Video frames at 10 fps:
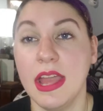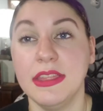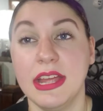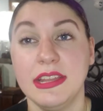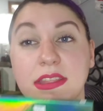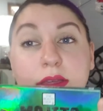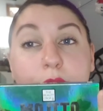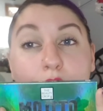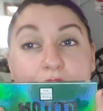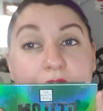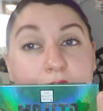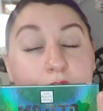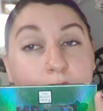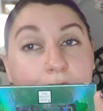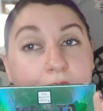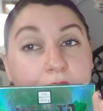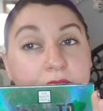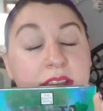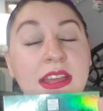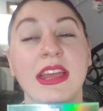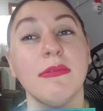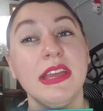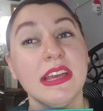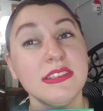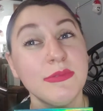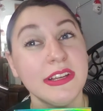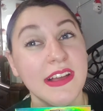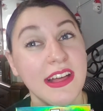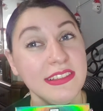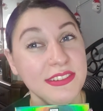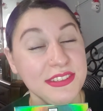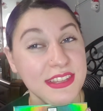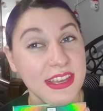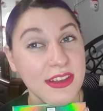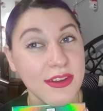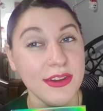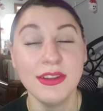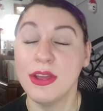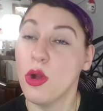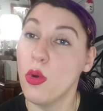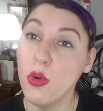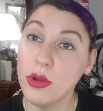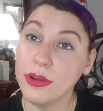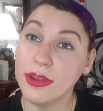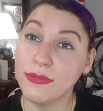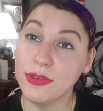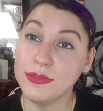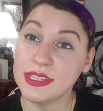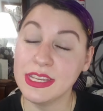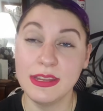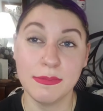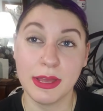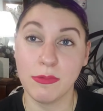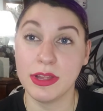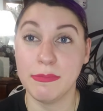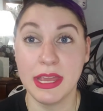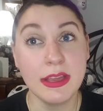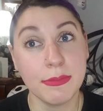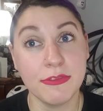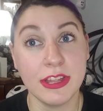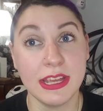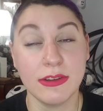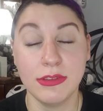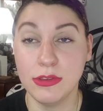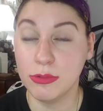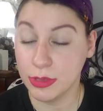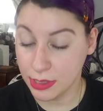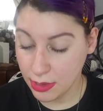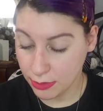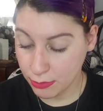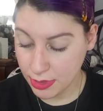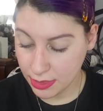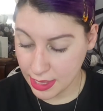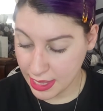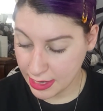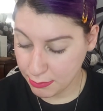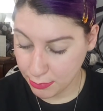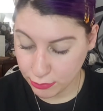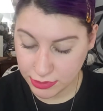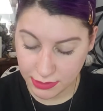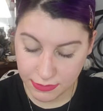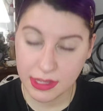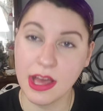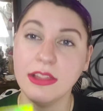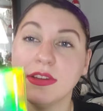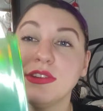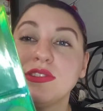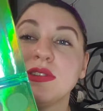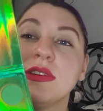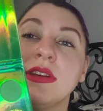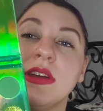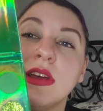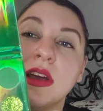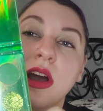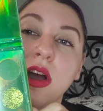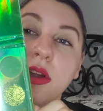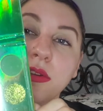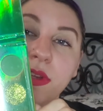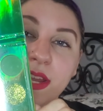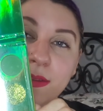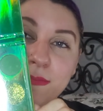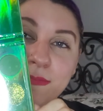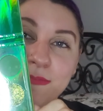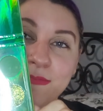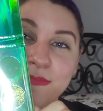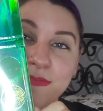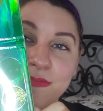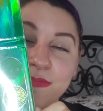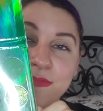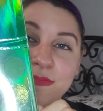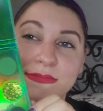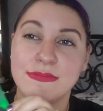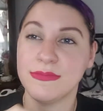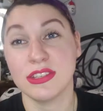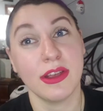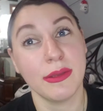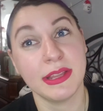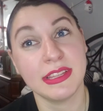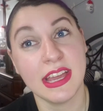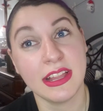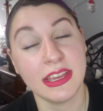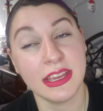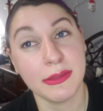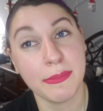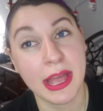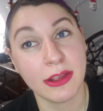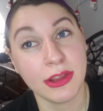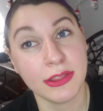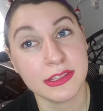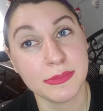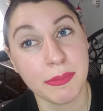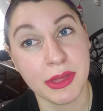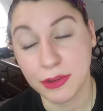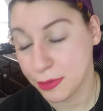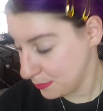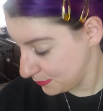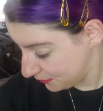And then in the Mojito palette, can we guess what colors they are? Or if you've seen my one makeup video, you will know that most of the colors are green. Sorry about the yelling in the background, that's my mother.